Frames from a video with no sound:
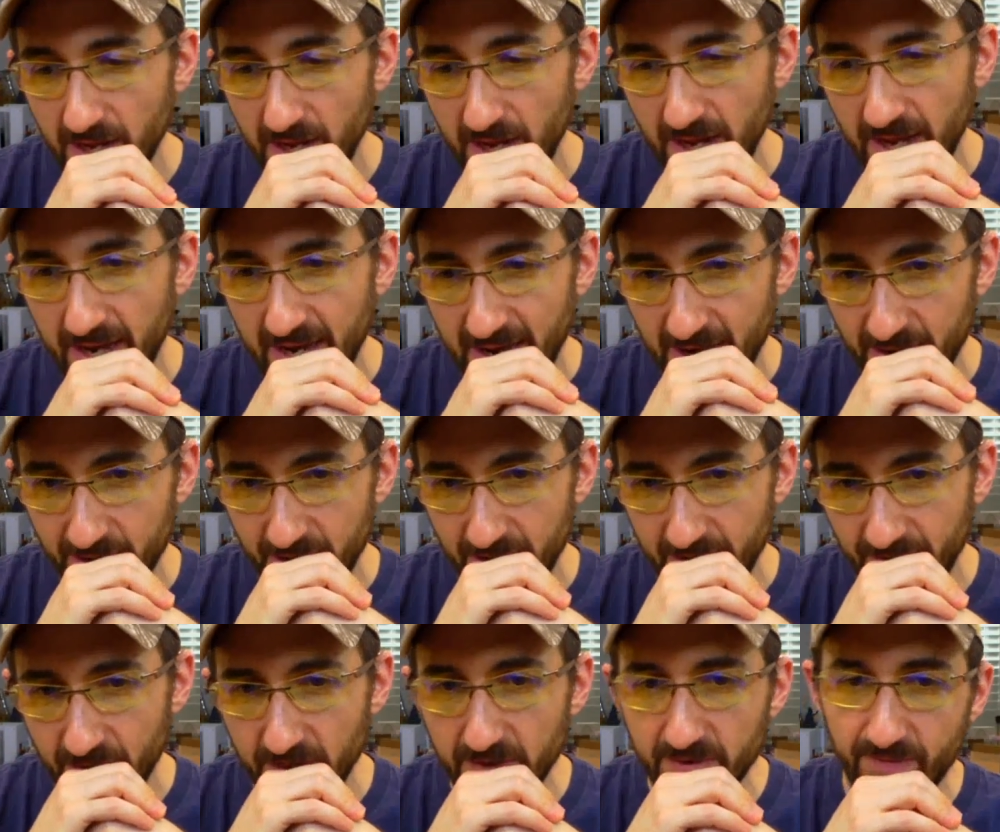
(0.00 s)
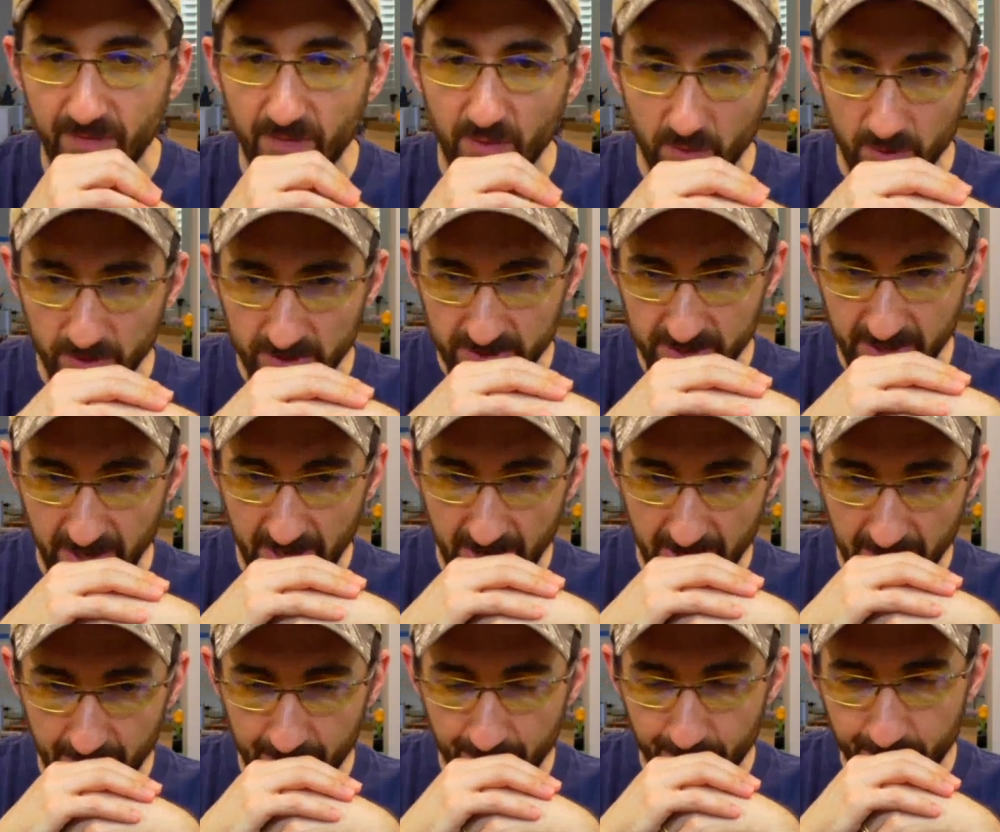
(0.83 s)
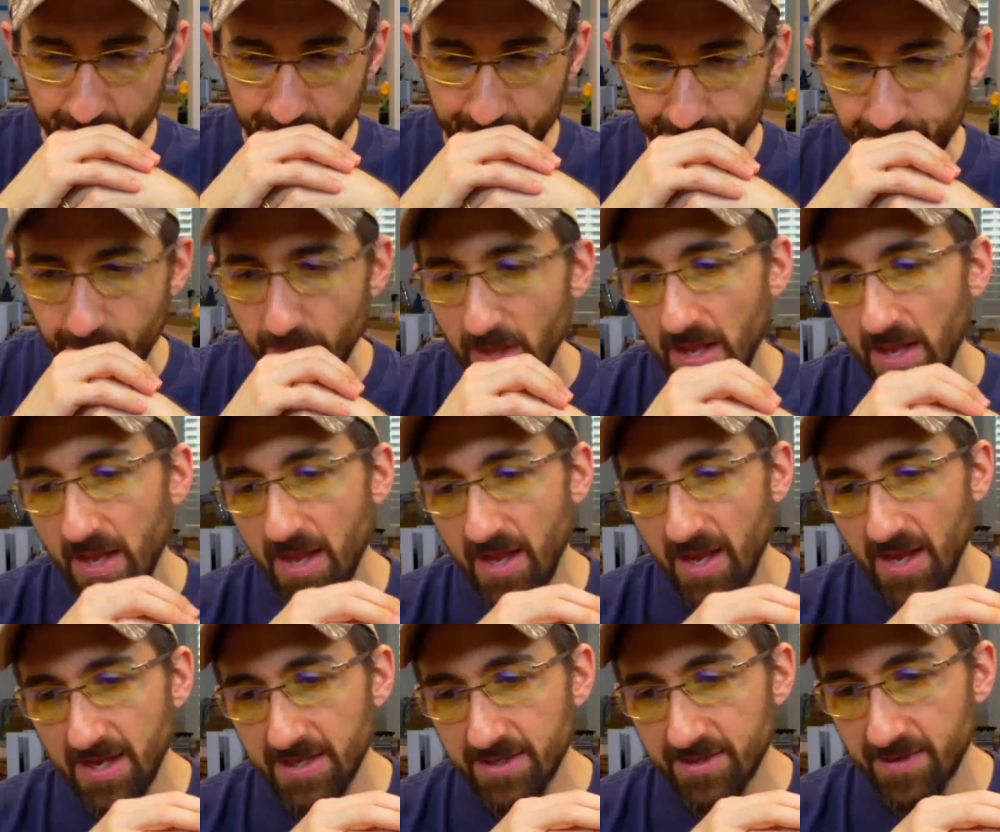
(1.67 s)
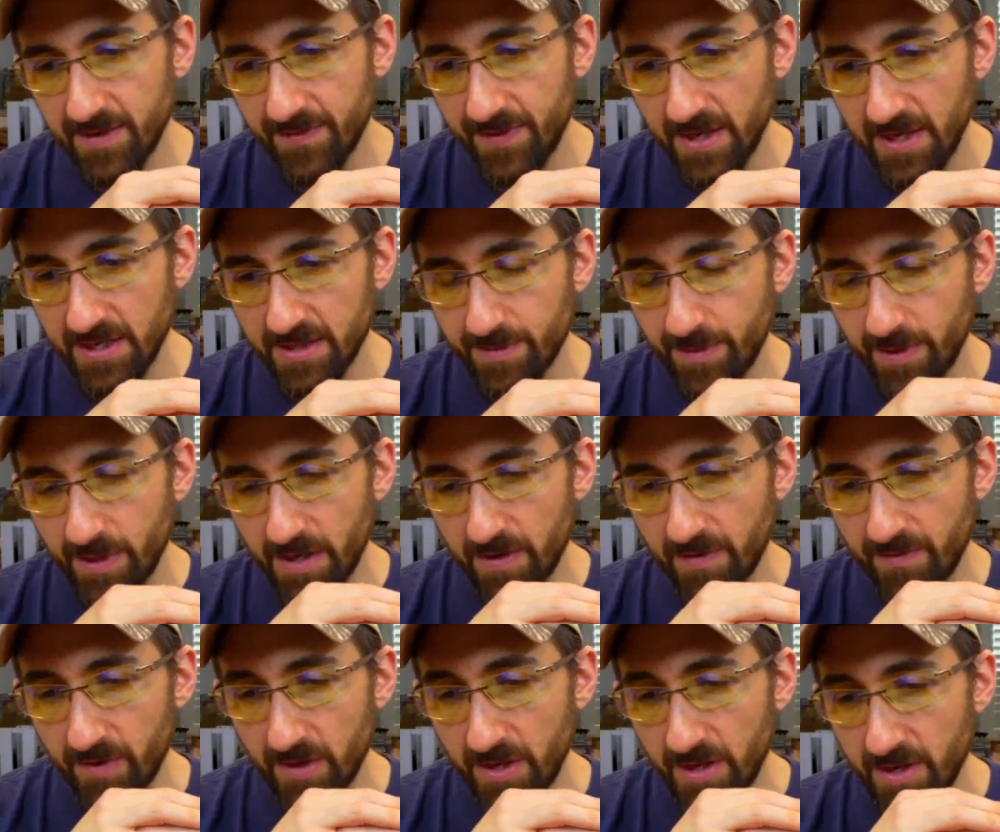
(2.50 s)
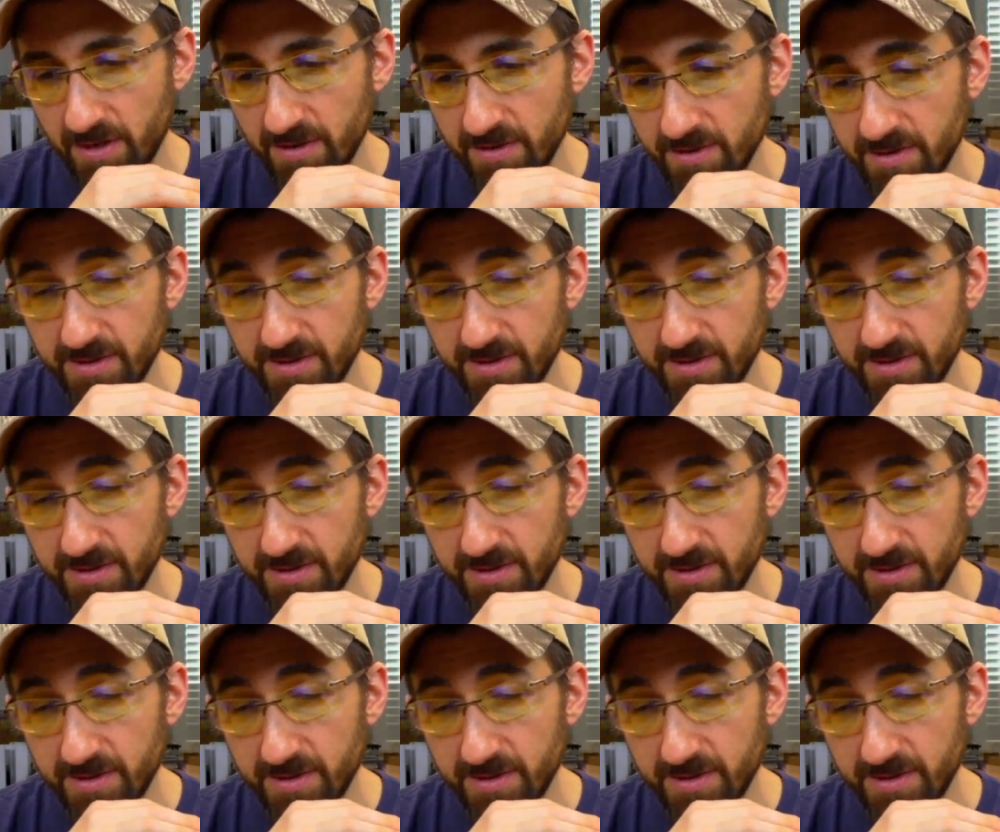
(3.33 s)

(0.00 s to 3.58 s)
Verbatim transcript: and how they've influenced him, stuff that he's played over the years.